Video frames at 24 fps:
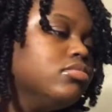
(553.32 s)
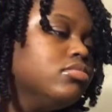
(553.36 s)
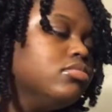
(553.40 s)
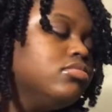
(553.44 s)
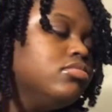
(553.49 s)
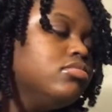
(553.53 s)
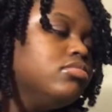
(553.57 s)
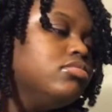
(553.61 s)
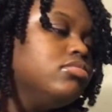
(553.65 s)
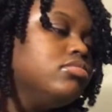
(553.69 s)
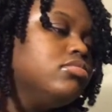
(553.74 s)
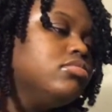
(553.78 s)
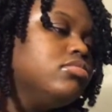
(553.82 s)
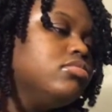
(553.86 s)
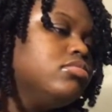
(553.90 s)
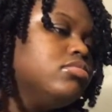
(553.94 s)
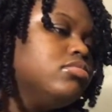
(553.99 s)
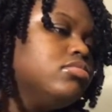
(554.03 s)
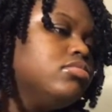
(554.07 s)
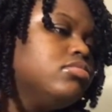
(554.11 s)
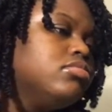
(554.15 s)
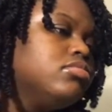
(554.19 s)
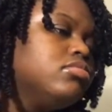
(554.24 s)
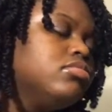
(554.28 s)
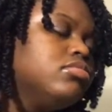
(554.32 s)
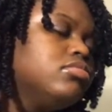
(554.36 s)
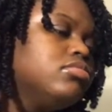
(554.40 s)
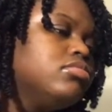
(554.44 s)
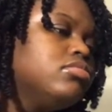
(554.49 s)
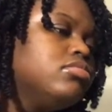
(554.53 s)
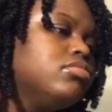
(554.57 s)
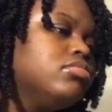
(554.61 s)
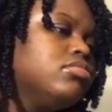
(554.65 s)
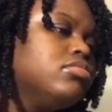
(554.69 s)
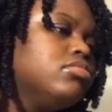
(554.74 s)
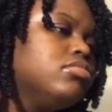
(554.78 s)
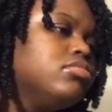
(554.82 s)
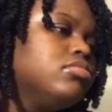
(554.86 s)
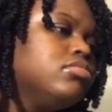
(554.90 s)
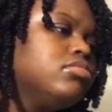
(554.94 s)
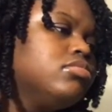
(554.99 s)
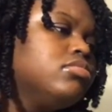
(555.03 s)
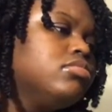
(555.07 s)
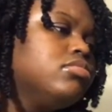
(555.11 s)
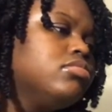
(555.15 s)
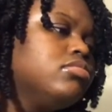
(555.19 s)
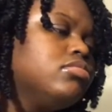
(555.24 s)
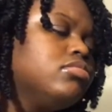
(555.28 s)

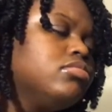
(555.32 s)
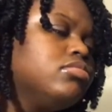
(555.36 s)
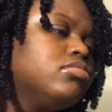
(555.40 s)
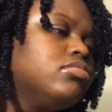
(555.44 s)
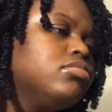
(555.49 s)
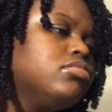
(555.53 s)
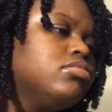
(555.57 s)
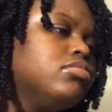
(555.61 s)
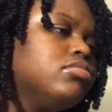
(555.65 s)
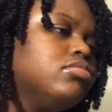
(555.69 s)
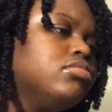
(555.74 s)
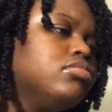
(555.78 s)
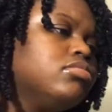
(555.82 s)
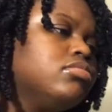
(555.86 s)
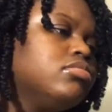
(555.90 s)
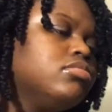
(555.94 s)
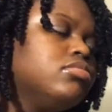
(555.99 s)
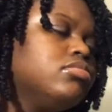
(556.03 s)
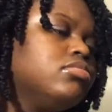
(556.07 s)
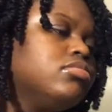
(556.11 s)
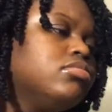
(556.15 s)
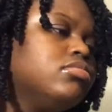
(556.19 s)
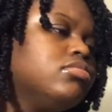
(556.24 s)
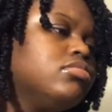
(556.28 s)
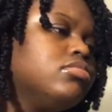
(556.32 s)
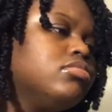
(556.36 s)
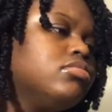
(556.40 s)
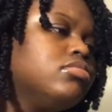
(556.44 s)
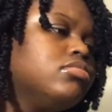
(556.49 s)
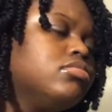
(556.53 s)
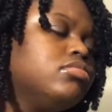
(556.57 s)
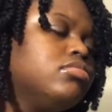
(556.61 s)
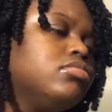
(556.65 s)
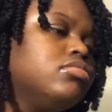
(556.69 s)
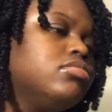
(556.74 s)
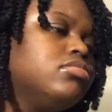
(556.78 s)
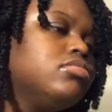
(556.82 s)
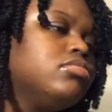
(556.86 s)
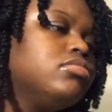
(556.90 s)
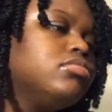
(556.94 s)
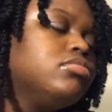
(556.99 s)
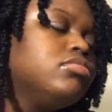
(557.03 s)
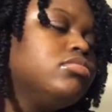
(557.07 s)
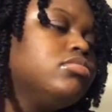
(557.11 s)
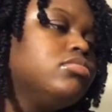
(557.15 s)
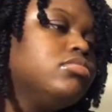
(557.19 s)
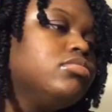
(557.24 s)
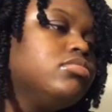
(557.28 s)

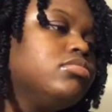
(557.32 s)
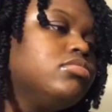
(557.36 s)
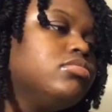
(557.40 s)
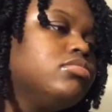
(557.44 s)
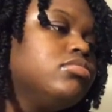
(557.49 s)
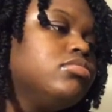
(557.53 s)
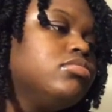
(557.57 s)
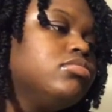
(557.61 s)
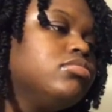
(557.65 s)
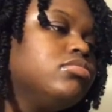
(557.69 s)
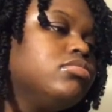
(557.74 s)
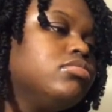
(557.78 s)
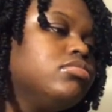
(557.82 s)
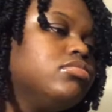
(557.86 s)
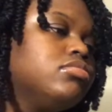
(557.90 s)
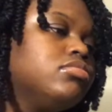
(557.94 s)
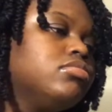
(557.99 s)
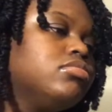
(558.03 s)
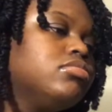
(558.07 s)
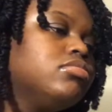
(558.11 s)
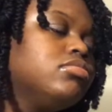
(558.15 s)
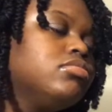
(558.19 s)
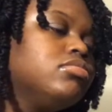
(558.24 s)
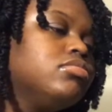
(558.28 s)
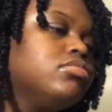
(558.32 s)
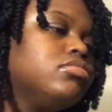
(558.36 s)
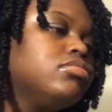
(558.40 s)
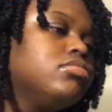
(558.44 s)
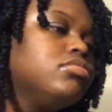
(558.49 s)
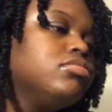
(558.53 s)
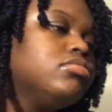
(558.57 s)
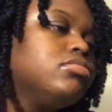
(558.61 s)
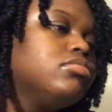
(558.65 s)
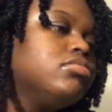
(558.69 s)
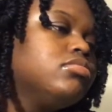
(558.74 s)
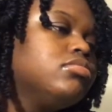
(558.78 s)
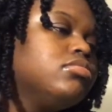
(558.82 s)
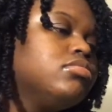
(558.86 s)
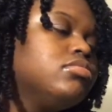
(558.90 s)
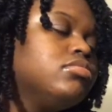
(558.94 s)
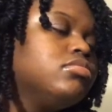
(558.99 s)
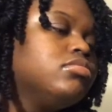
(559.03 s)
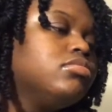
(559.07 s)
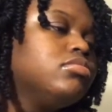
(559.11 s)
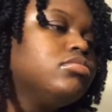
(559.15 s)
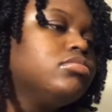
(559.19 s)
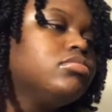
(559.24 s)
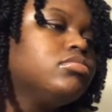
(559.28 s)

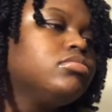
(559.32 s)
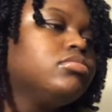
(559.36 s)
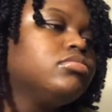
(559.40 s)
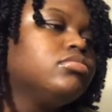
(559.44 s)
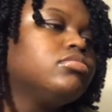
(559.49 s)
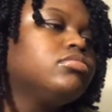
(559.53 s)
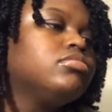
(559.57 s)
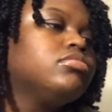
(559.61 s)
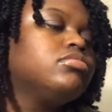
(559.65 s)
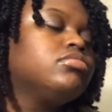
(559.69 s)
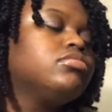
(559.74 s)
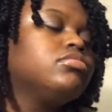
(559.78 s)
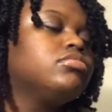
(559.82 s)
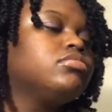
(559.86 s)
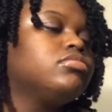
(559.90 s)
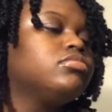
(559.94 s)
This person isn't speaking.